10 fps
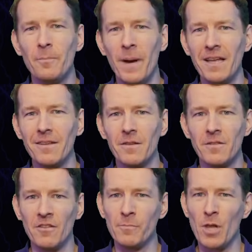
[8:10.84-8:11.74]
butt,
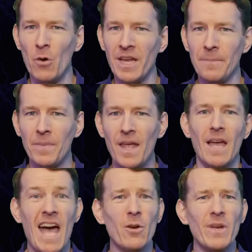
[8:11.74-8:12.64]
says Blowy.
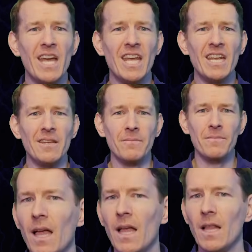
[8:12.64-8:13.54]
How do we get in?
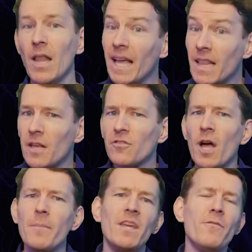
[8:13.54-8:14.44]
Like last
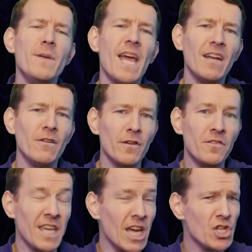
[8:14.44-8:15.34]
time, give me an
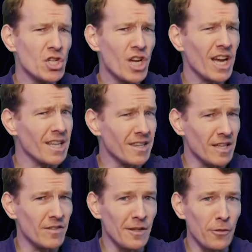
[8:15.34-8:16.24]
investigation check,
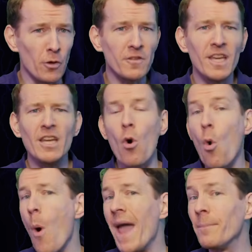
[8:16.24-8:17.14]
DC 13,
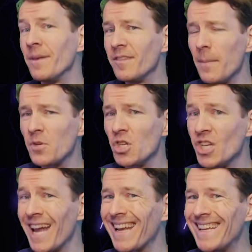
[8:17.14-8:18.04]
or a perception
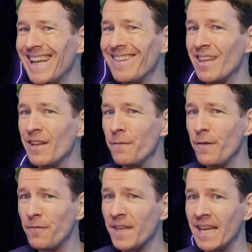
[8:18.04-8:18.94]
check, DC
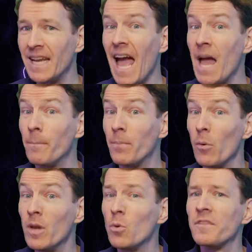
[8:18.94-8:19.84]
15, and
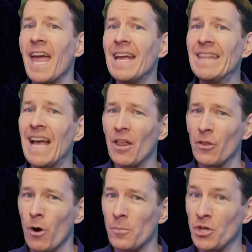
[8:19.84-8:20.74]
Blowy will take the
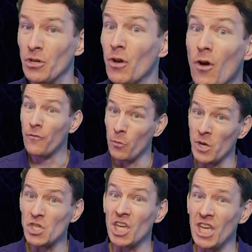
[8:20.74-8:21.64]
other option, for
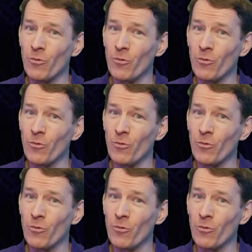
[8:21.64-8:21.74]
which he